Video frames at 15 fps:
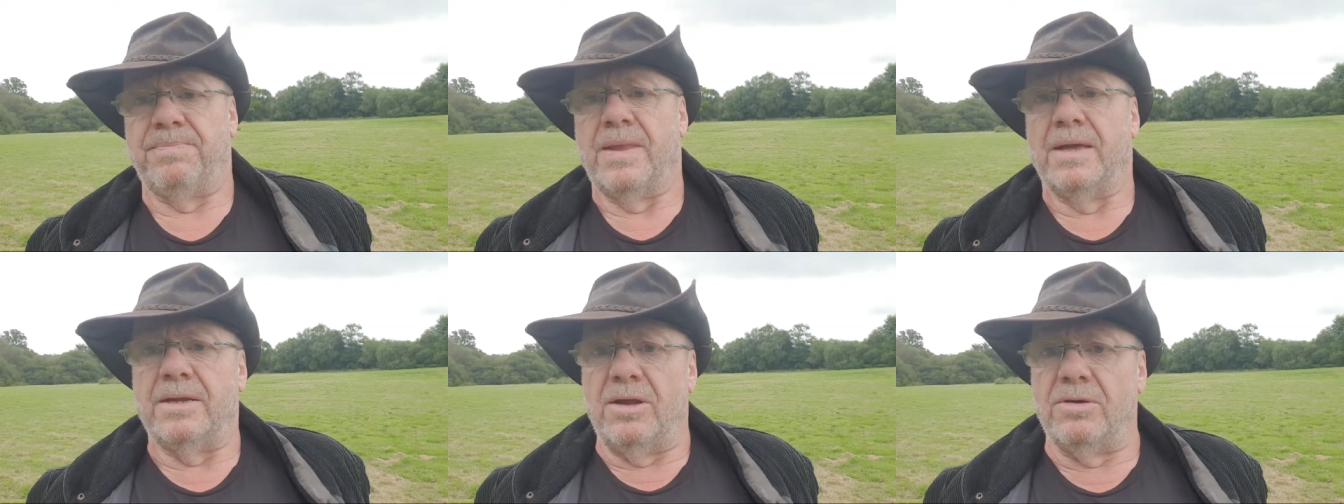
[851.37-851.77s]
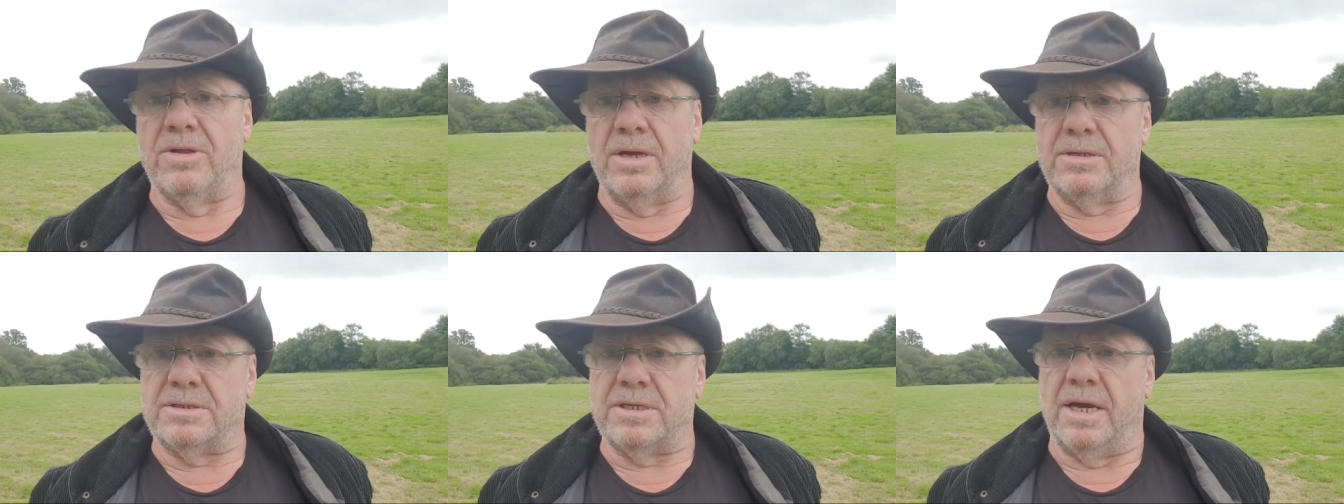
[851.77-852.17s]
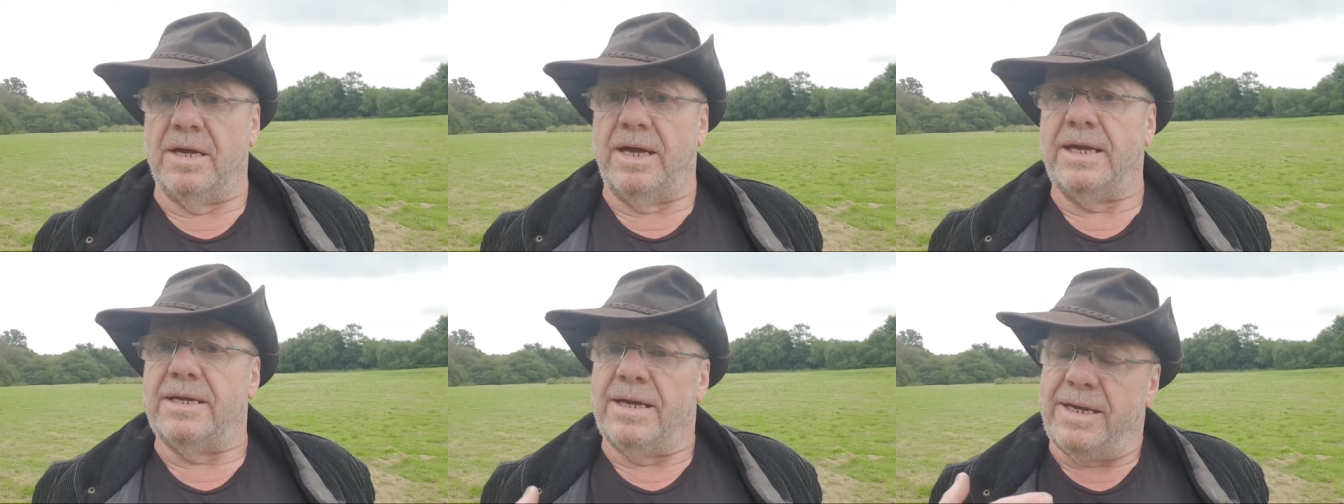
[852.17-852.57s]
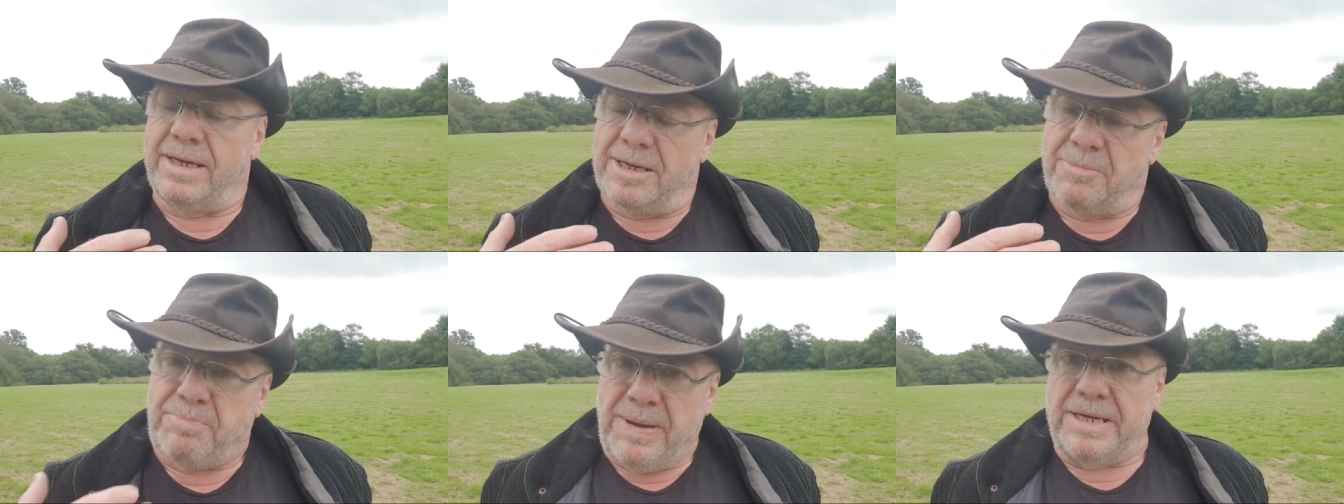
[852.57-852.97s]
that in
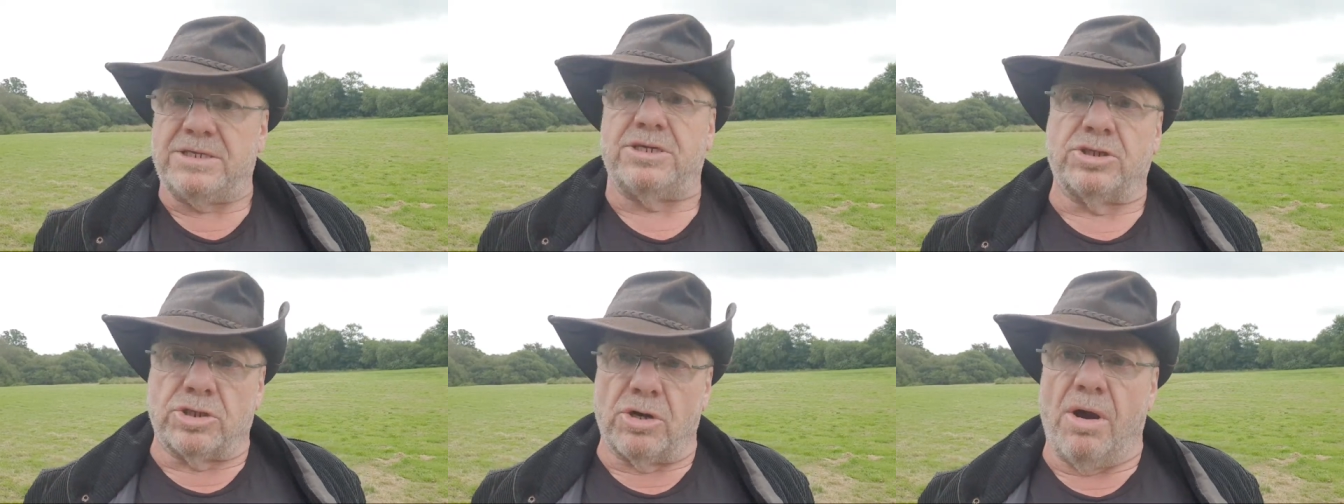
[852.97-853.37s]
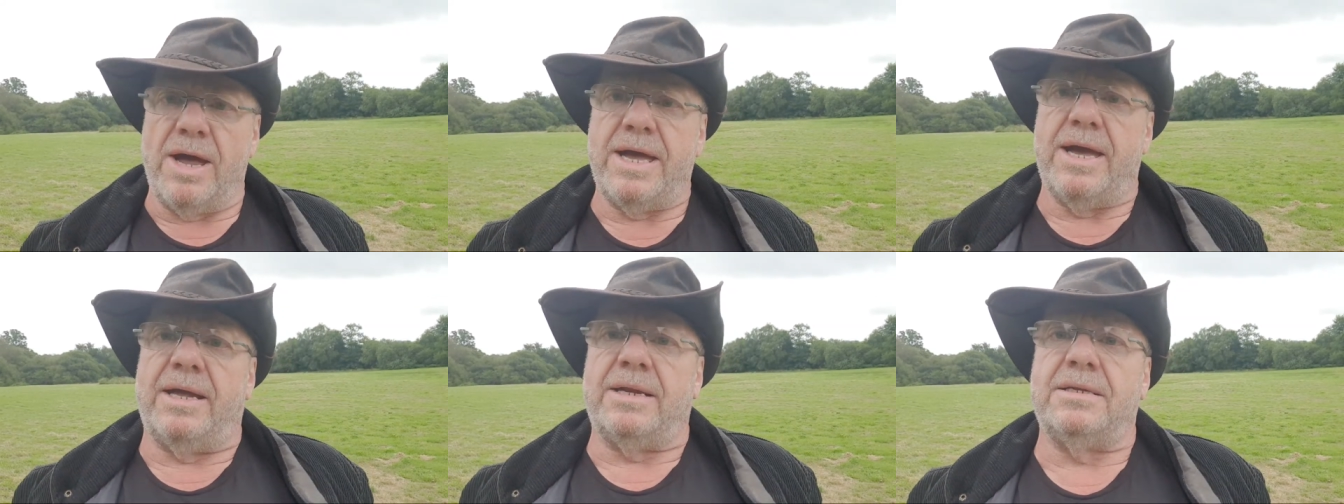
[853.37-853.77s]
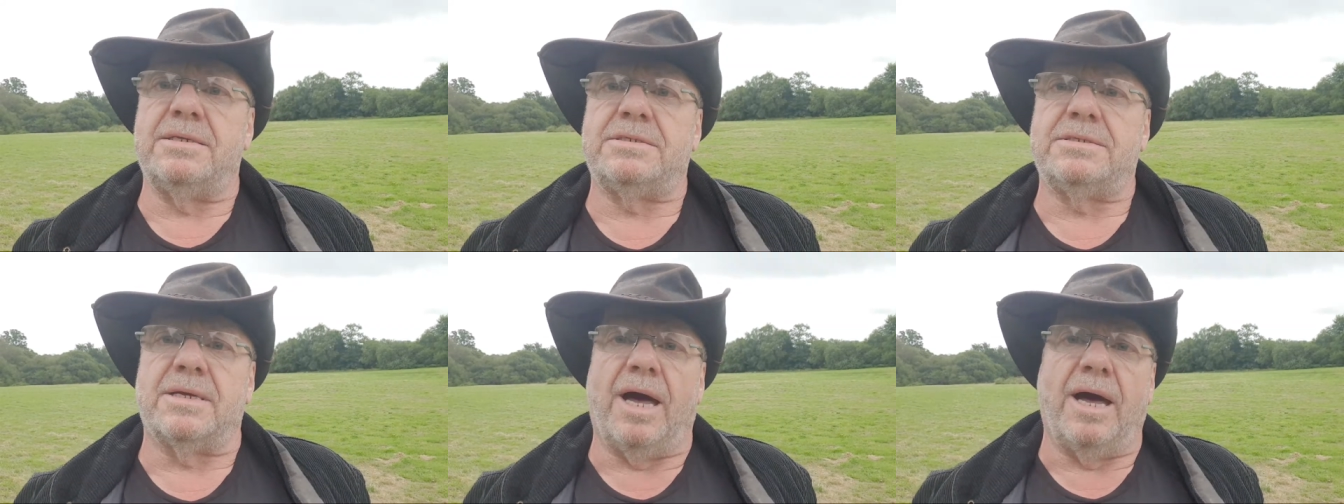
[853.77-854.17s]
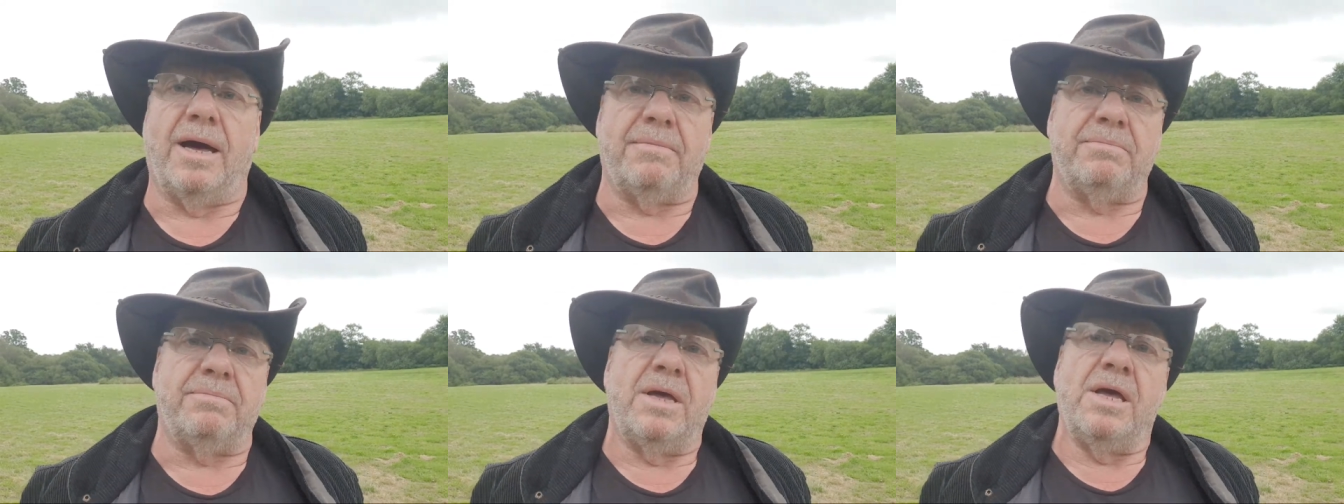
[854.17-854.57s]
a bid to try
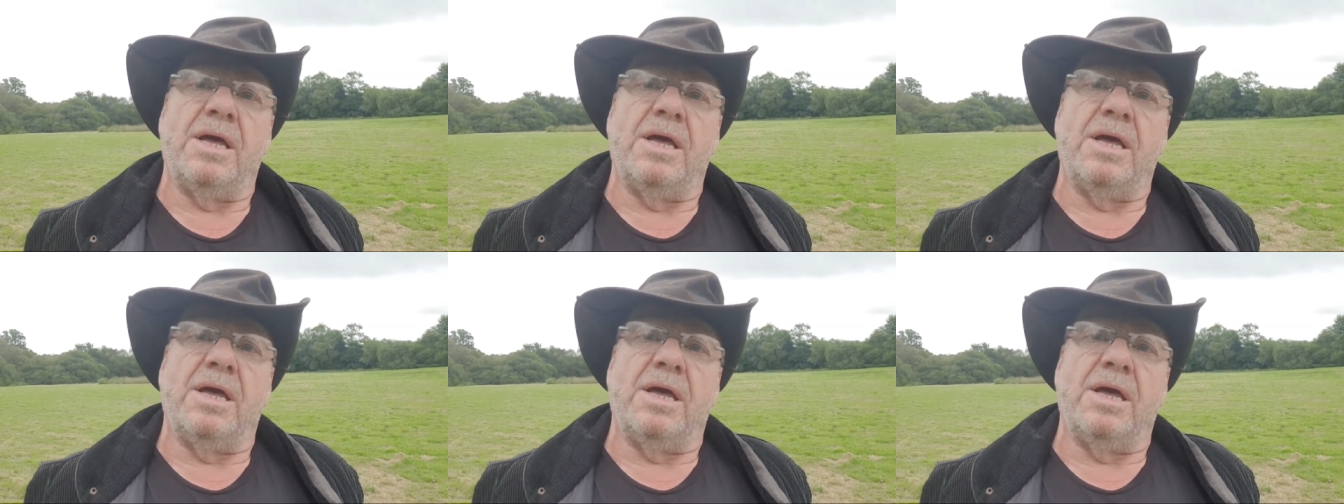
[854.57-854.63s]
and